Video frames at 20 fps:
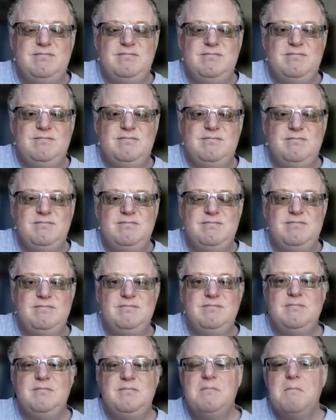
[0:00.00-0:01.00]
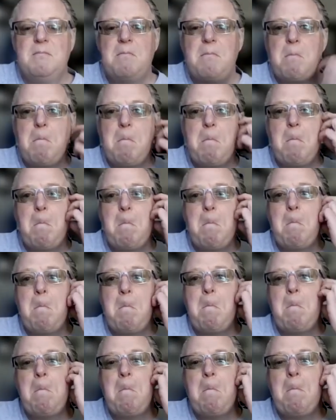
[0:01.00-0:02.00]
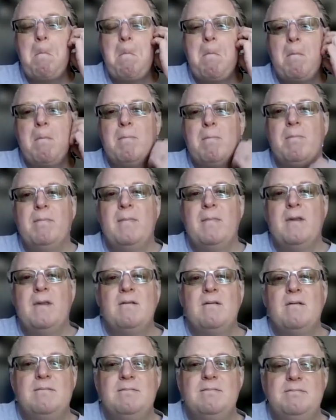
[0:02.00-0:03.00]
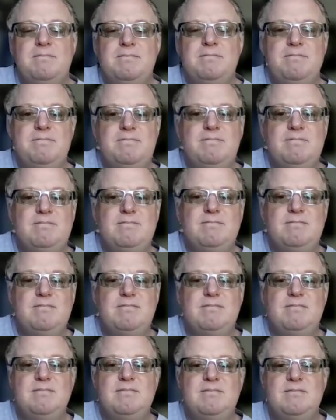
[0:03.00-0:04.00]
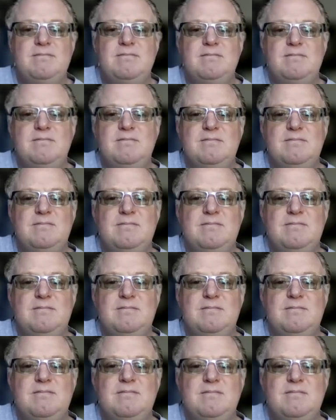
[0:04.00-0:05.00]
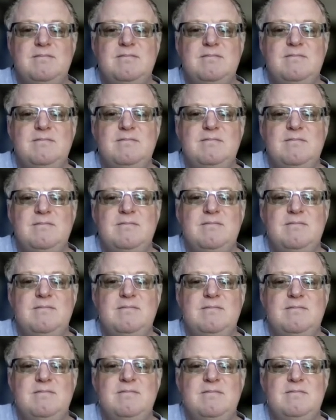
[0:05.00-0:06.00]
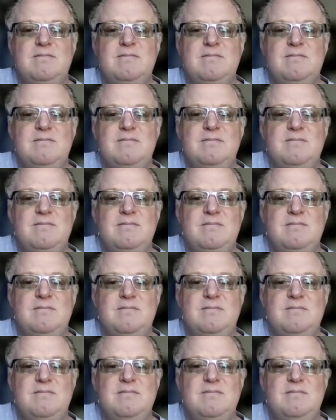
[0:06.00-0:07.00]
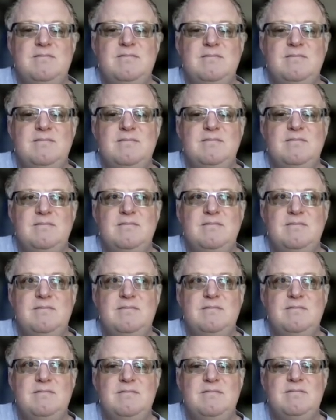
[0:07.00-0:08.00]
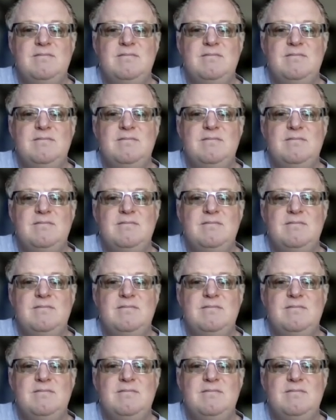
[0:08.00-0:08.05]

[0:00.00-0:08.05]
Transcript: This person isn't speaking.